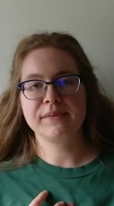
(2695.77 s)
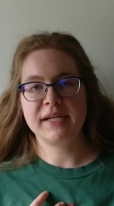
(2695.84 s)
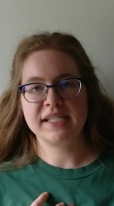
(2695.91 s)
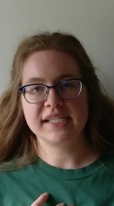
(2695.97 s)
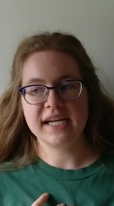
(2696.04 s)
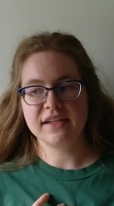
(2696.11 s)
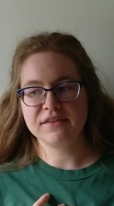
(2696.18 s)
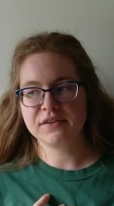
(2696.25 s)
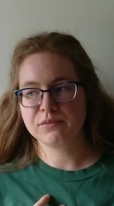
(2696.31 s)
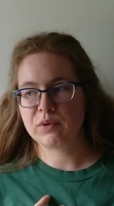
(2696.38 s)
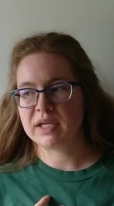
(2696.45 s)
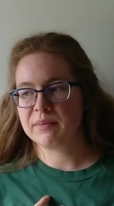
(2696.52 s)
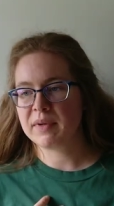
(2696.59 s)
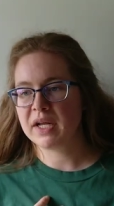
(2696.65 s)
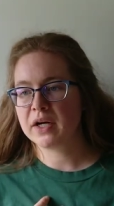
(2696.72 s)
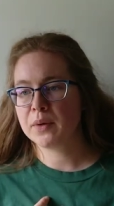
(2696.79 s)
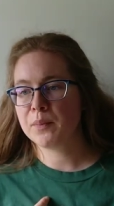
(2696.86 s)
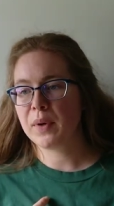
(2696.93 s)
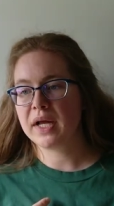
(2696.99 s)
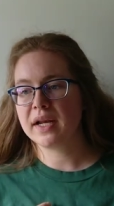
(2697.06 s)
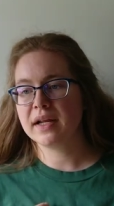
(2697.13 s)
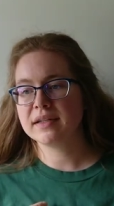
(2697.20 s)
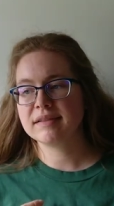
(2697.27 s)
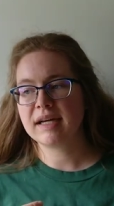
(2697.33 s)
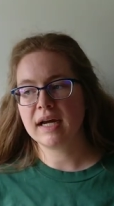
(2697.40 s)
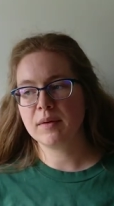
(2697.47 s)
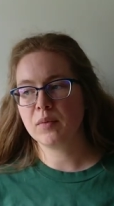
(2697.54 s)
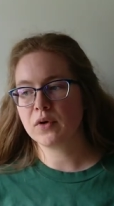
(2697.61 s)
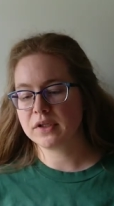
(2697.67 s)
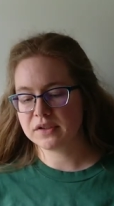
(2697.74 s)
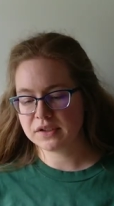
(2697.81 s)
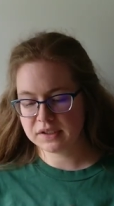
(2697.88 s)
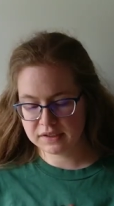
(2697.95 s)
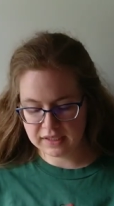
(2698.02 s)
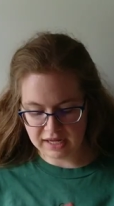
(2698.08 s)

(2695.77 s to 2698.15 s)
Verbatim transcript: my style of spinning better, but Tybor's,